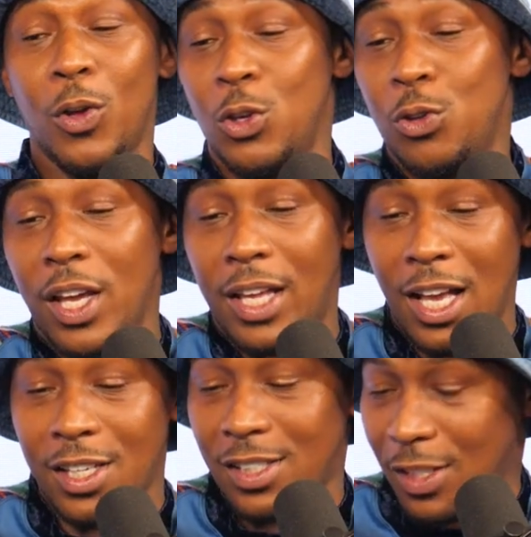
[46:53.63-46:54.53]
You think
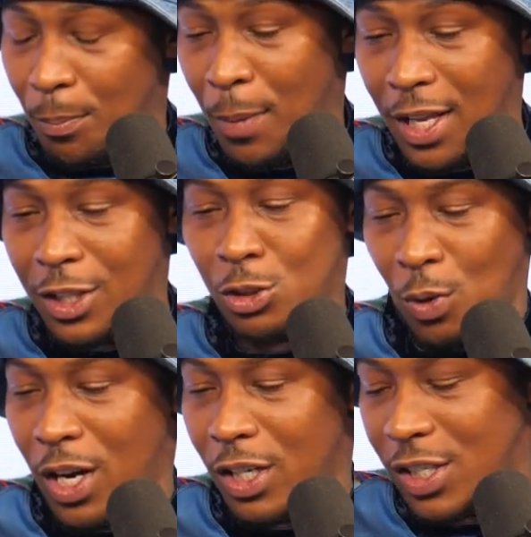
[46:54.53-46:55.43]
I just made this
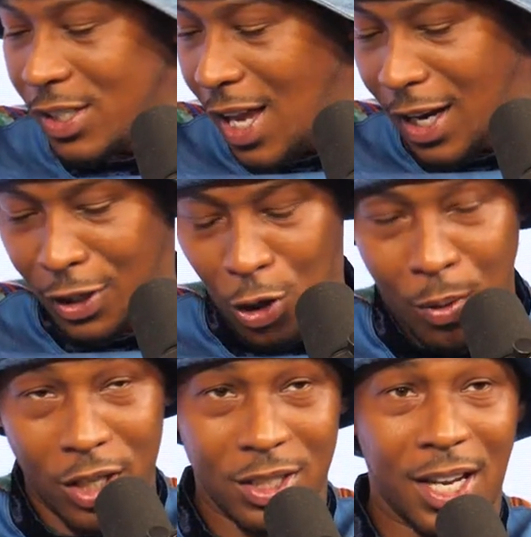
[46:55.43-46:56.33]
sweater just out of
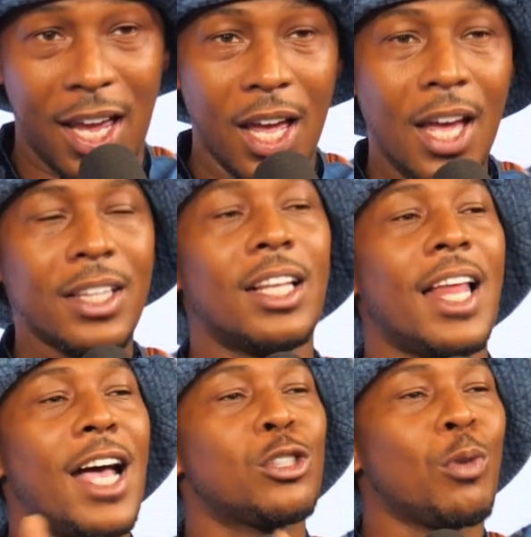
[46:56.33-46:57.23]
nowhere today? The
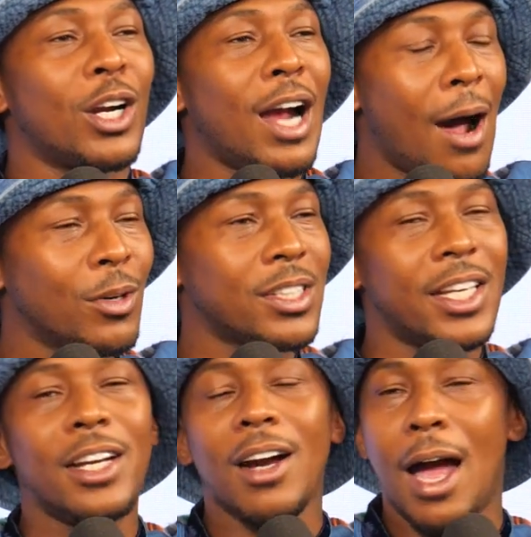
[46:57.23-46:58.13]
last sweater I was
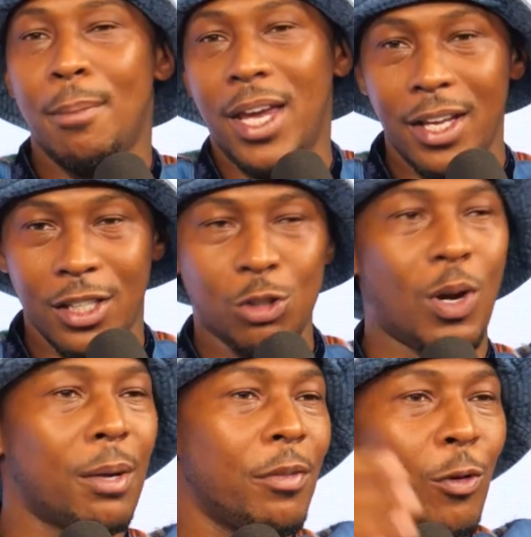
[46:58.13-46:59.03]
here, I made. The
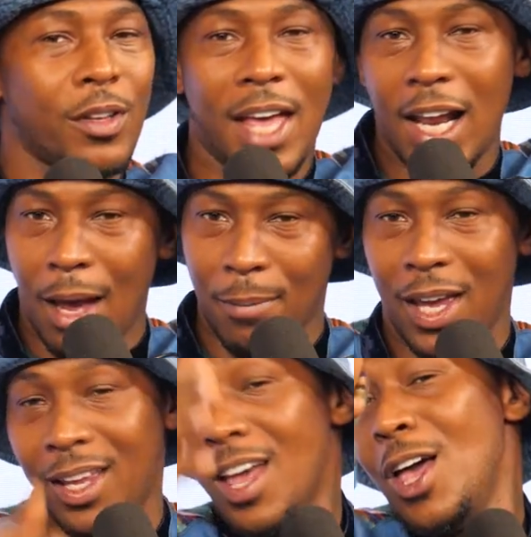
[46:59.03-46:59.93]
sweater before that, I
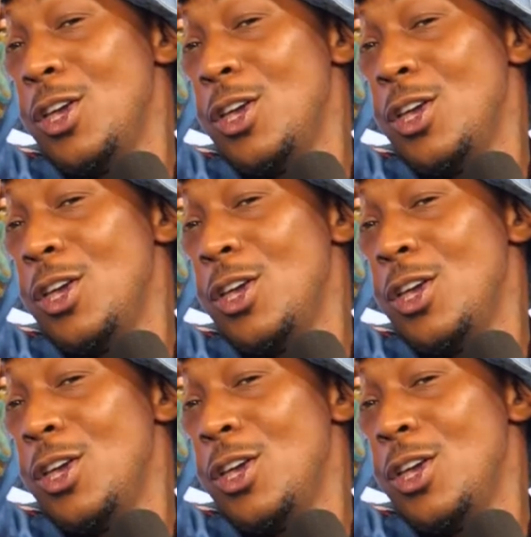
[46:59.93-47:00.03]
made.